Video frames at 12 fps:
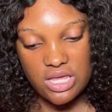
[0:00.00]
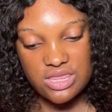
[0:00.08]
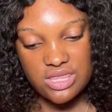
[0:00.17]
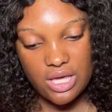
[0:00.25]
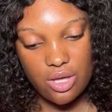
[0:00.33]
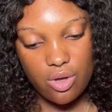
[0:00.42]

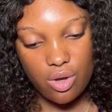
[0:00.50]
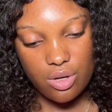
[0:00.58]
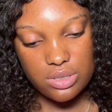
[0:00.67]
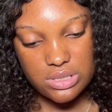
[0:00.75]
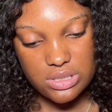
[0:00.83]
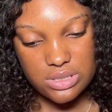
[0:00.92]
they
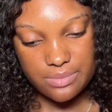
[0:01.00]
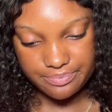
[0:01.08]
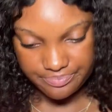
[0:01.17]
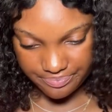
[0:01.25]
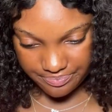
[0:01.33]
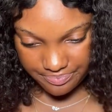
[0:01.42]
got
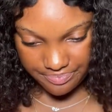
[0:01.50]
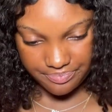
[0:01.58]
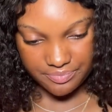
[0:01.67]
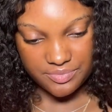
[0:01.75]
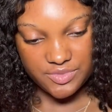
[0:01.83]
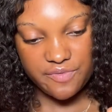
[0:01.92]

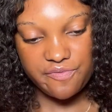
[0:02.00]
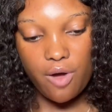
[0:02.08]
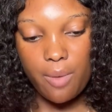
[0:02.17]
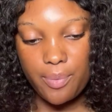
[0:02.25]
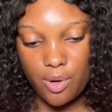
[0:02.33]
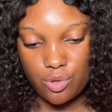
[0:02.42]

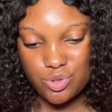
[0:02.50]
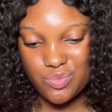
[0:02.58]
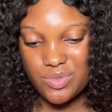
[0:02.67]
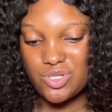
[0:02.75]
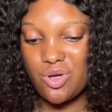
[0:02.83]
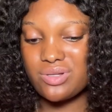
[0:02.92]
4 balls
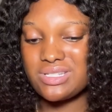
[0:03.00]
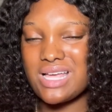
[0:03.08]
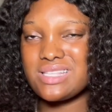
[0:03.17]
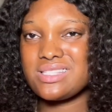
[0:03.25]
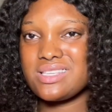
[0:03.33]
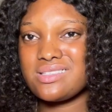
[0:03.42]
with all their
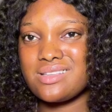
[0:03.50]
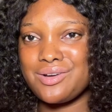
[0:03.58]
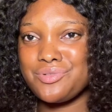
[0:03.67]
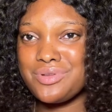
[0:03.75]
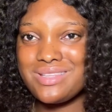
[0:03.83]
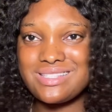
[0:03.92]
steals
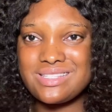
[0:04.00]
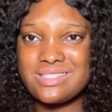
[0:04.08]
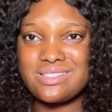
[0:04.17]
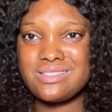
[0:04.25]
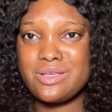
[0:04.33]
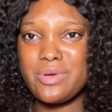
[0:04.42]
and
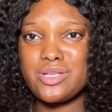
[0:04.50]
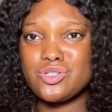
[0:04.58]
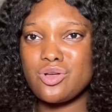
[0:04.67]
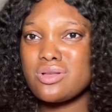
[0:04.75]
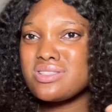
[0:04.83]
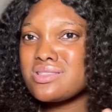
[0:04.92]
reels. They were
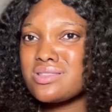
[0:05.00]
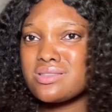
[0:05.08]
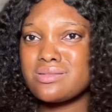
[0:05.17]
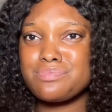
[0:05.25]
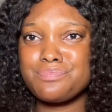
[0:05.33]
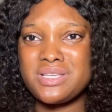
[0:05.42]
just
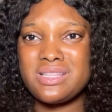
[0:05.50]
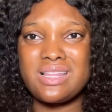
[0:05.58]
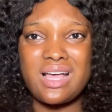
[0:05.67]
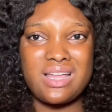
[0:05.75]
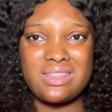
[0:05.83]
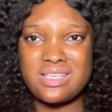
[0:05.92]
being
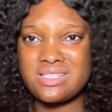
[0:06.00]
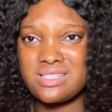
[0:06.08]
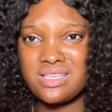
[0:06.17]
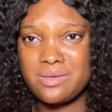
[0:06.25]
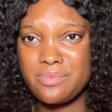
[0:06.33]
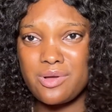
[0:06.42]

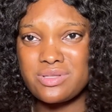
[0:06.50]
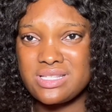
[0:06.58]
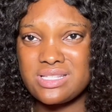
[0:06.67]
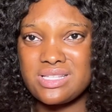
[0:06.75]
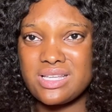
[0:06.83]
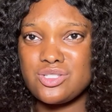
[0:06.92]
lackadaistic about
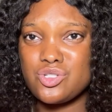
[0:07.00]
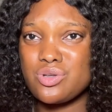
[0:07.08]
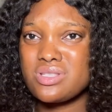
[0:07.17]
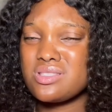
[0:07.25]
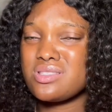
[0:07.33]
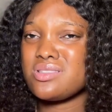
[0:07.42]
it and
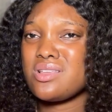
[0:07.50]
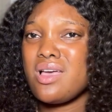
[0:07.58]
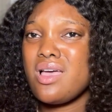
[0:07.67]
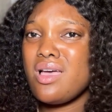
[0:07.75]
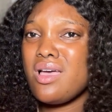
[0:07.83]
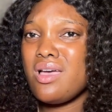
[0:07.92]
just,
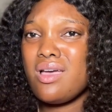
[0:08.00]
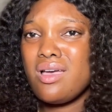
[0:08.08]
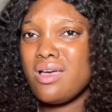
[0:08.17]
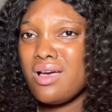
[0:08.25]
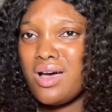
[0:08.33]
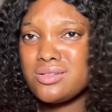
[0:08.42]

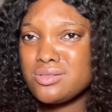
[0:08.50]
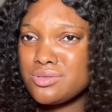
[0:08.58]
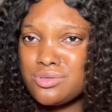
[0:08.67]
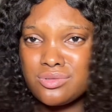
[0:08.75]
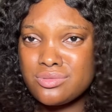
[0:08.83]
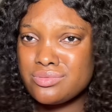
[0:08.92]
I don't
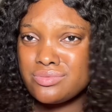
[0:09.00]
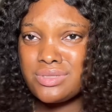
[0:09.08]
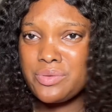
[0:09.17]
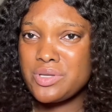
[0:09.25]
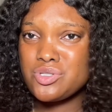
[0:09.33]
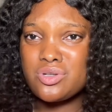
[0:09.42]
know, they
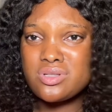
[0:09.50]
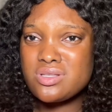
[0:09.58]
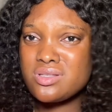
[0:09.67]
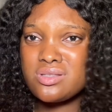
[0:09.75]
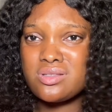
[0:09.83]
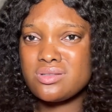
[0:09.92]
were
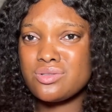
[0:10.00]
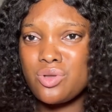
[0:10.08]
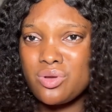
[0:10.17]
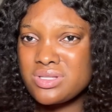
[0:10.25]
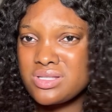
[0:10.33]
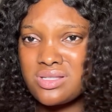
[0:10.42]
just
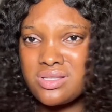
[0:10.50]
not